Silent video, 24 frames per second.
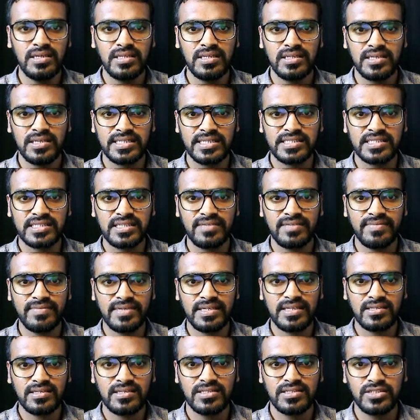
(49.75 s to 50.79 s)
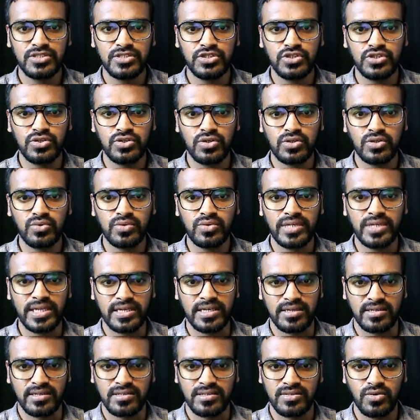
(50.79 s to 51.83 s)
it's giving 0 to 10.
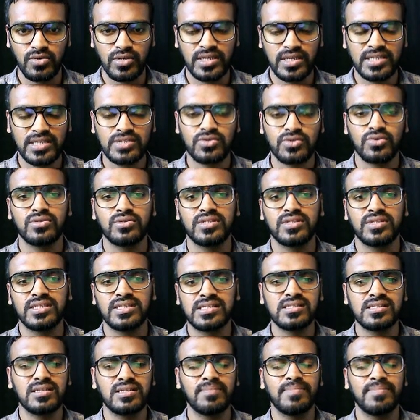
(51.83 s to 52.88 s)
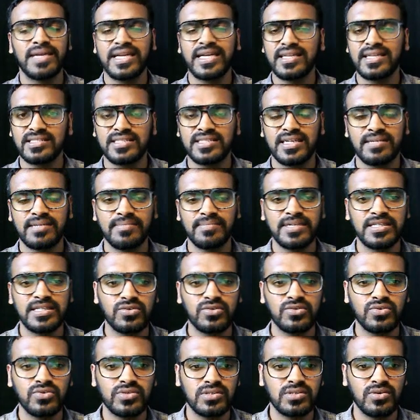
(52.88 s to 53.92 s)
Okay, so this is the break statement
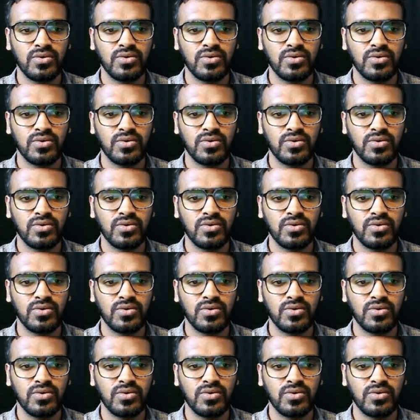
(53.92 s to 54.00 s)
use.